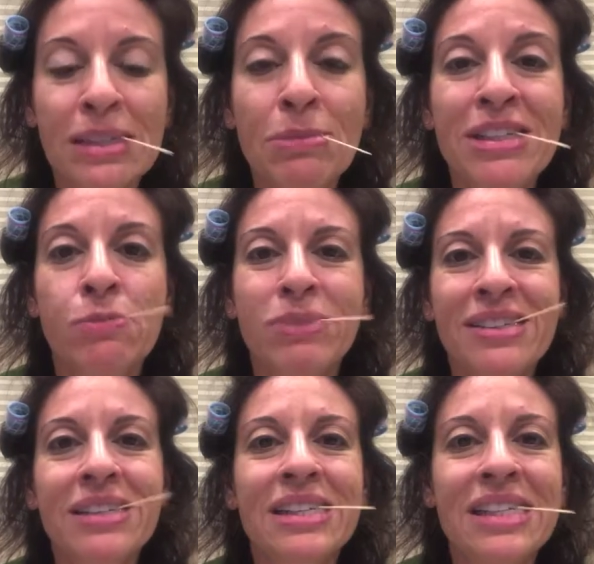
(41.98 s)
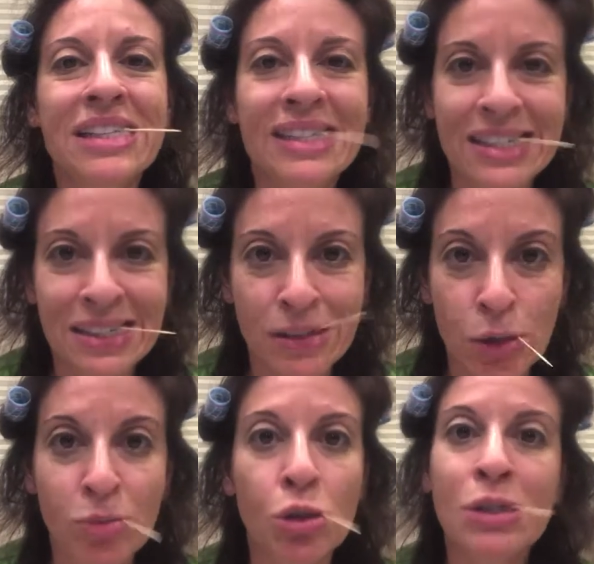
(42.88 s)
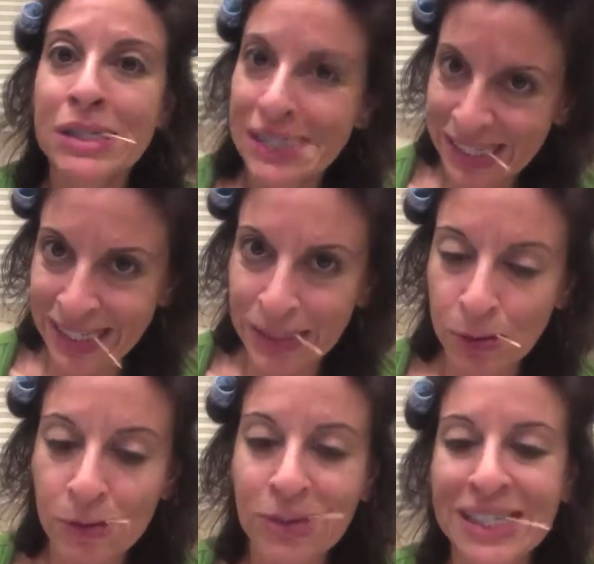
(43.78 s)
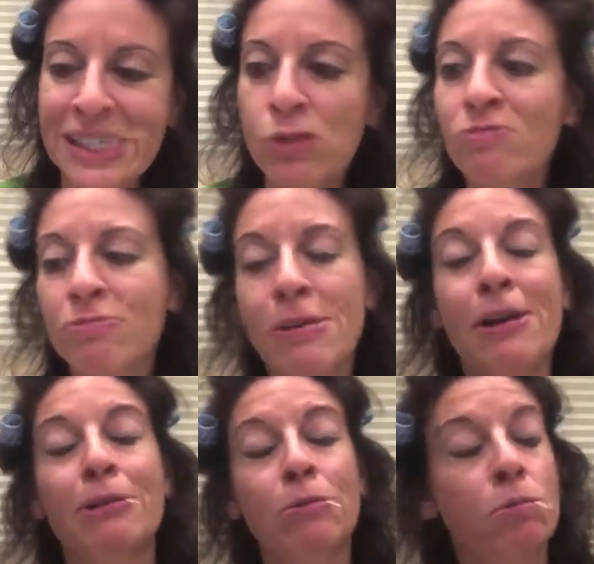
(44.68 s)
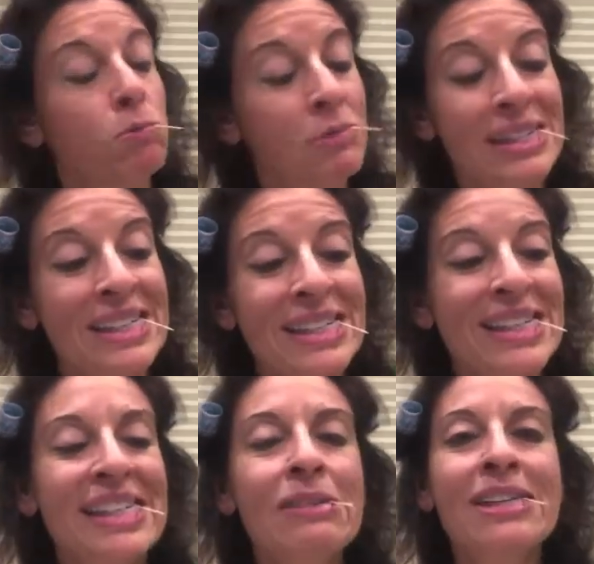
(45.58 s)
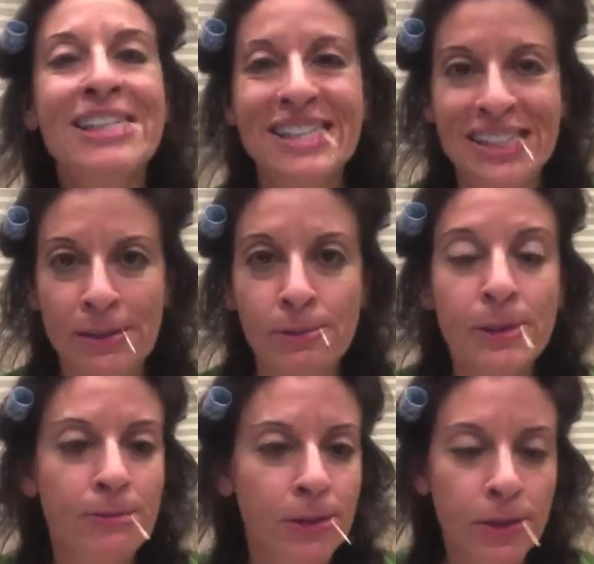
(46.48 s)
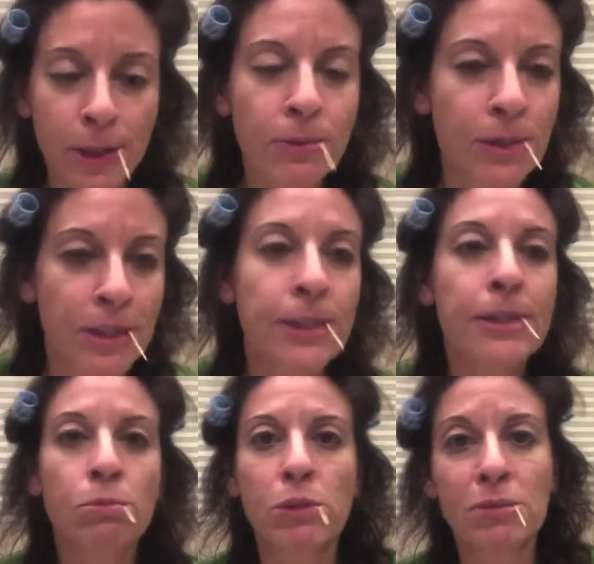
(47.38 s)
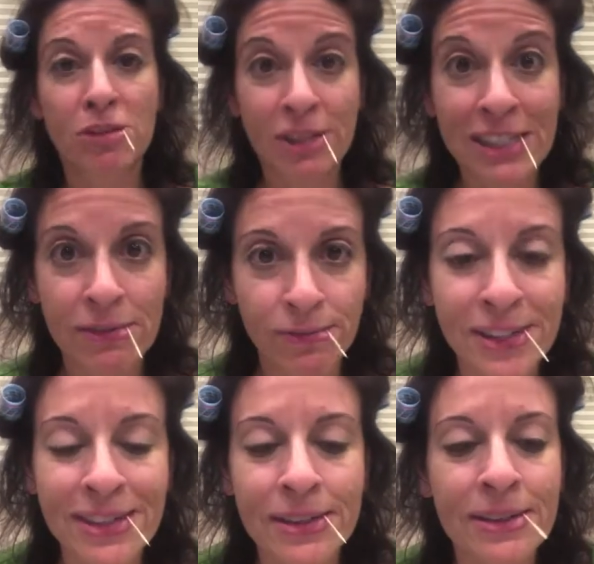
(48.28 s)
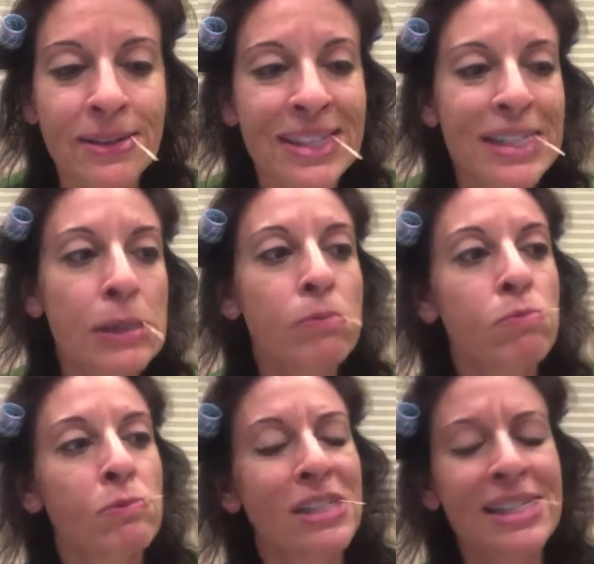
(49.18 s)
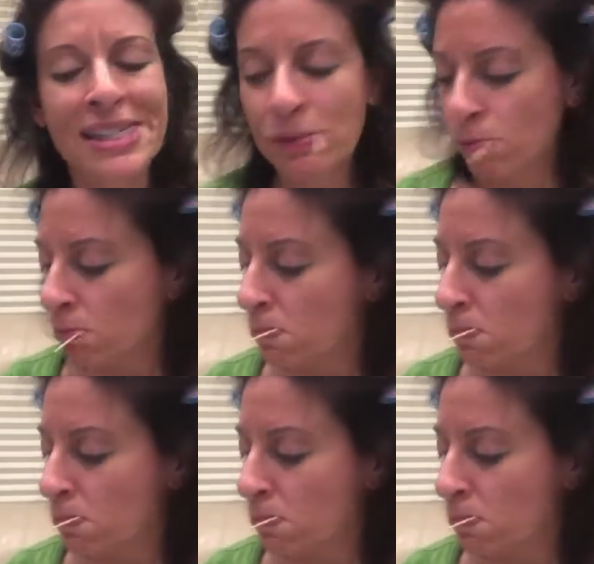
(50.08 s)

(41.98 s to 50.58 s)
means basically in doctor terms, get naked, okay? Now, I don't get naked for nobody but Mister Hank Franklin, okay? And